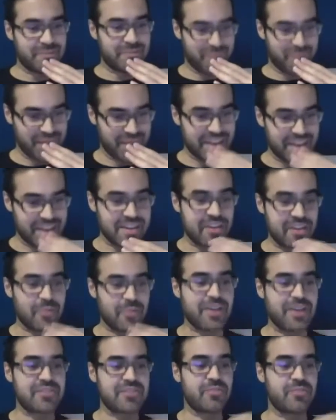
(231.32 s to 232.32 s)
and
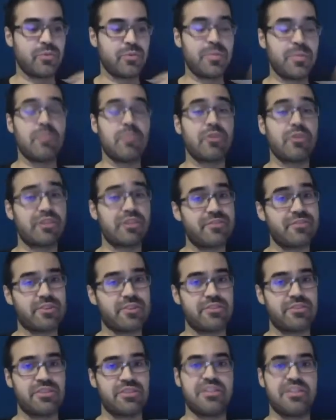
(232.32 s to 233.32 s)
otherwise would be more
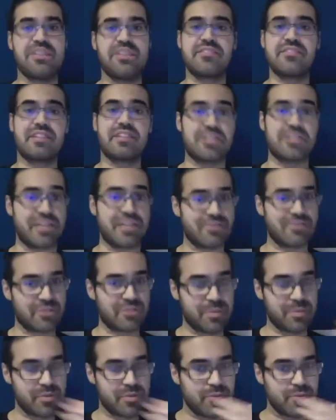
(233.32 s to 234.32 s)
difficult in things like
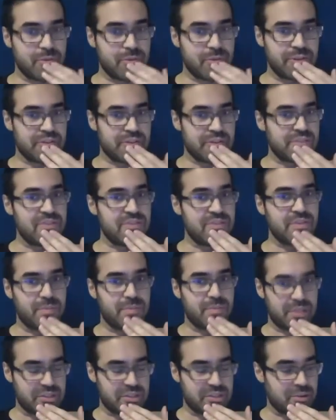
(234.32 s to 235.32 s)
JavaScript, which is
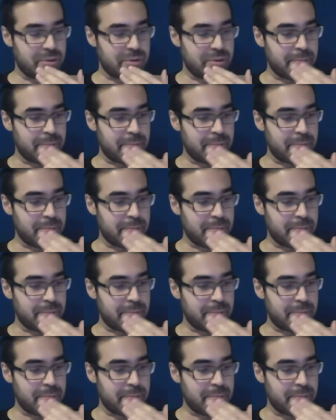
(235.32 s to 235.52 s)
much slower.